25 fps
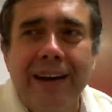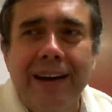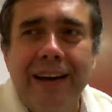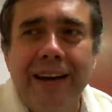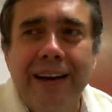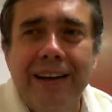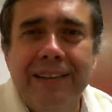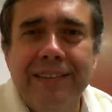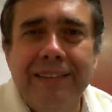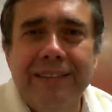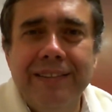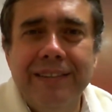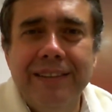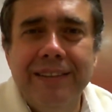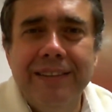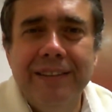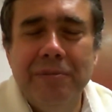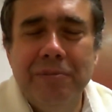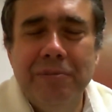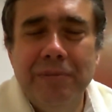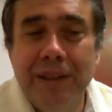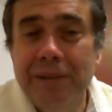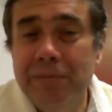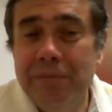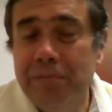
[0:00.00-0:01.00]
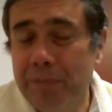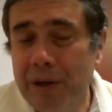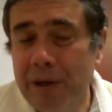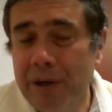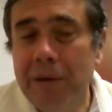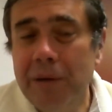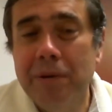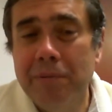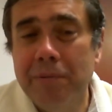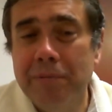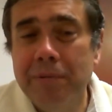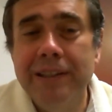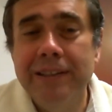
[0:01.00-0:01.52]
And
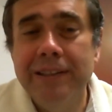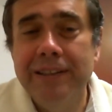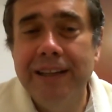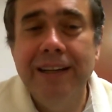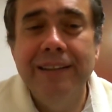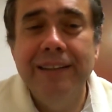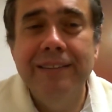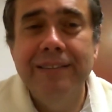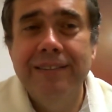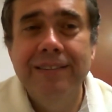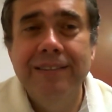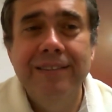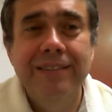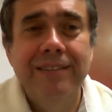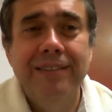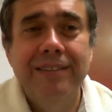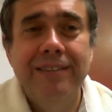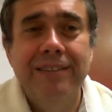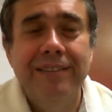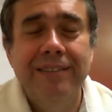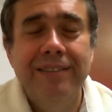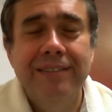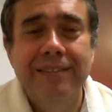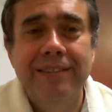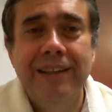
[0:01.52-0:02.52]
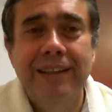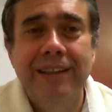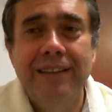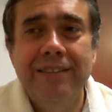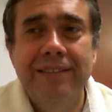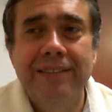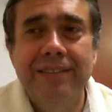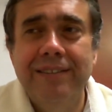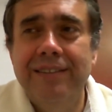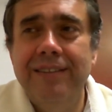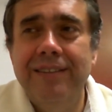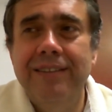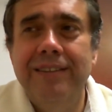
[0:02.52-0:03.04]
probably that's
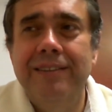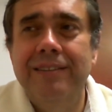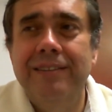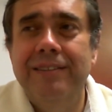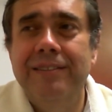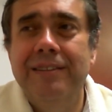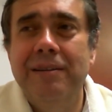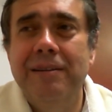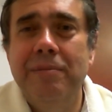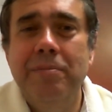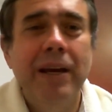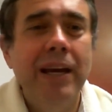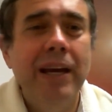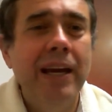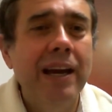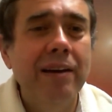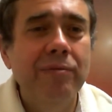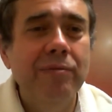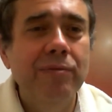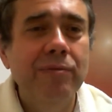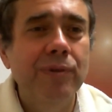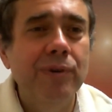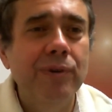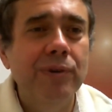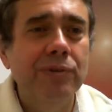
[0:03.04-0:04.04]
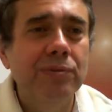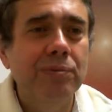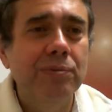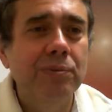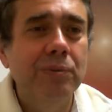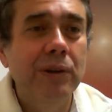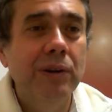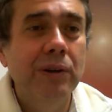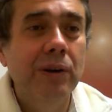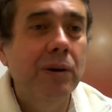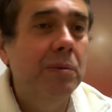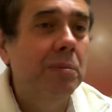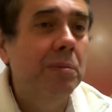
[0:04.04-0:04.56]
the main effort
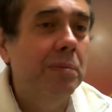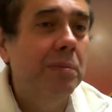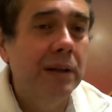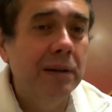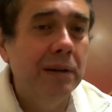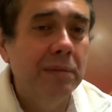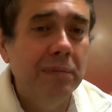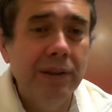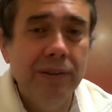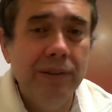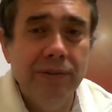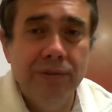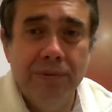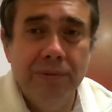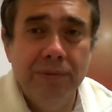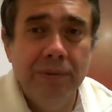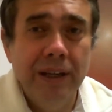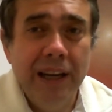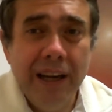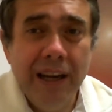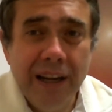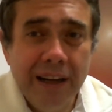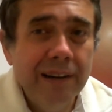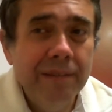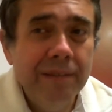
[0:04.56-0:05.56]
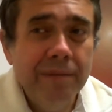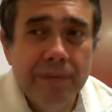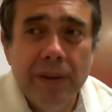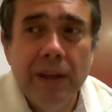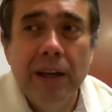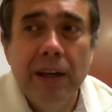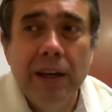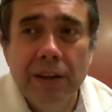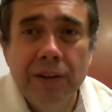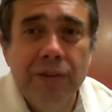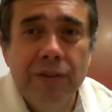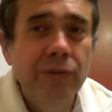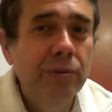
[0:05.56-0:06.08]
we all Brahmins we are
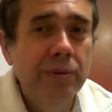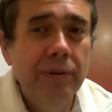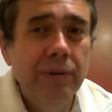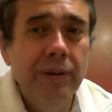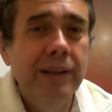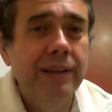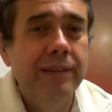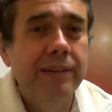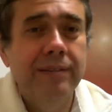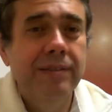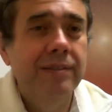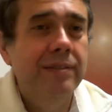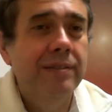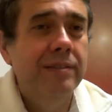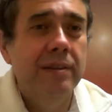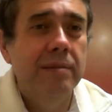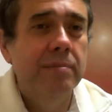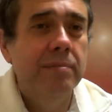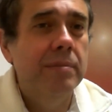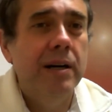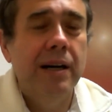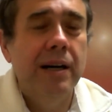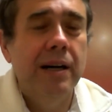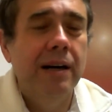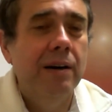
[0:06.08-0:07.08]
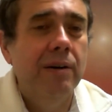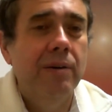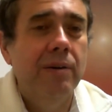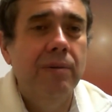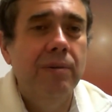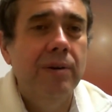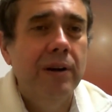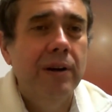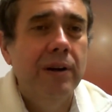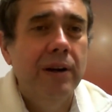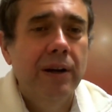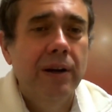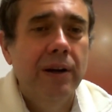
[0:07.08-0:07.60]
doing
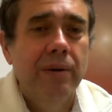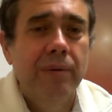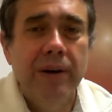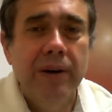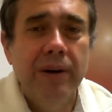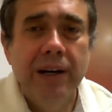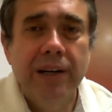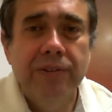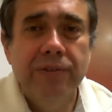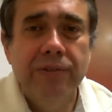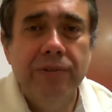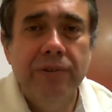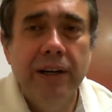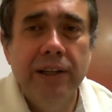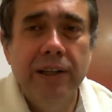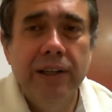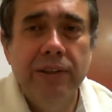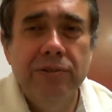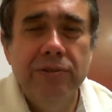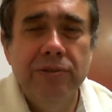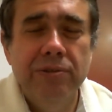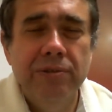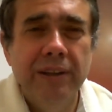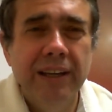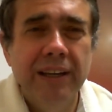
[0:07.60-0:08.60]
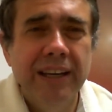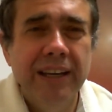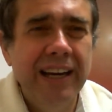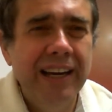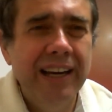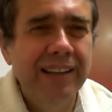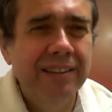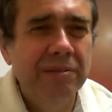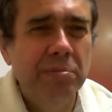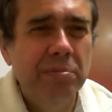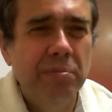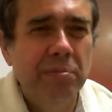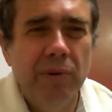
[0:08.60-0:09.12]
somehow. We are trying to
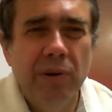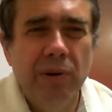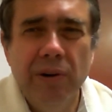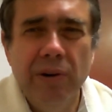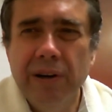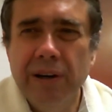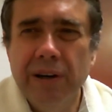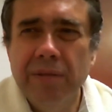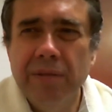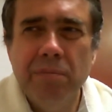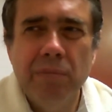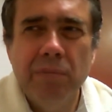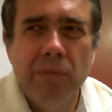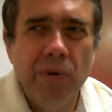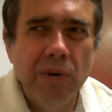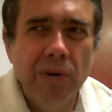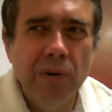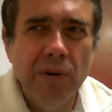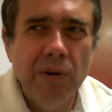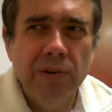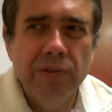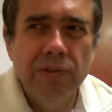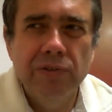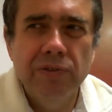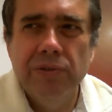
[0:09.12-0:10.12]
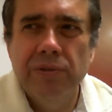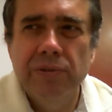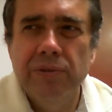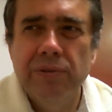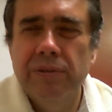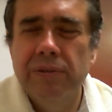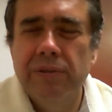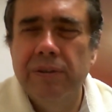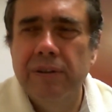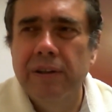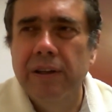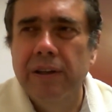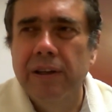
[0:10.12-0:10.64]
get more and more
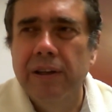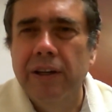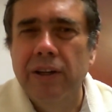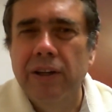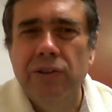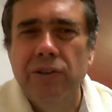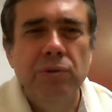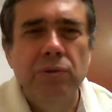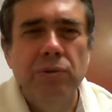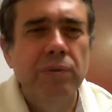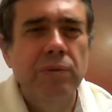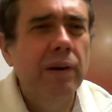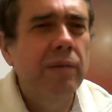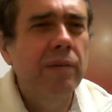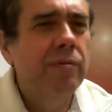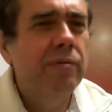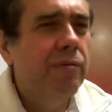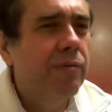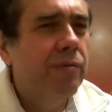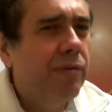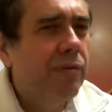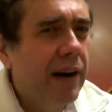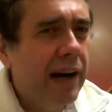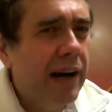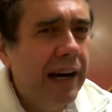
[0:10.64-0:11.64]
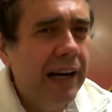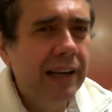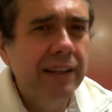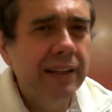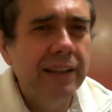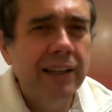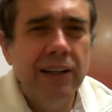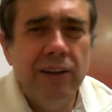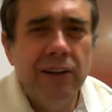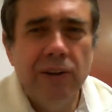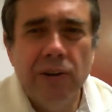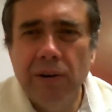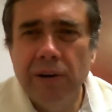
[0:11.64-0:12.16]
to refine
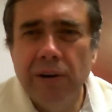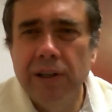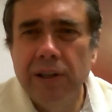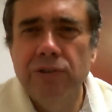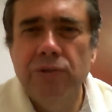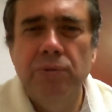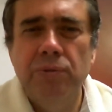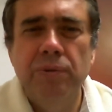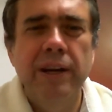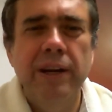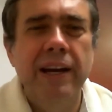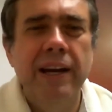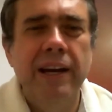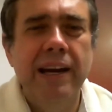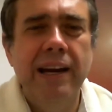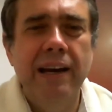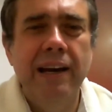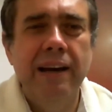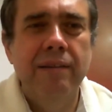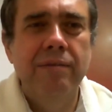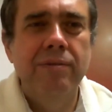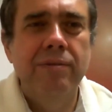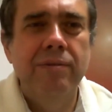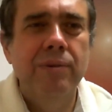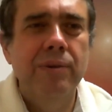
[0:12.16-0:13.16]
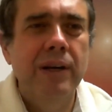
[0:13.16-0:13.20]
the knowledge we have.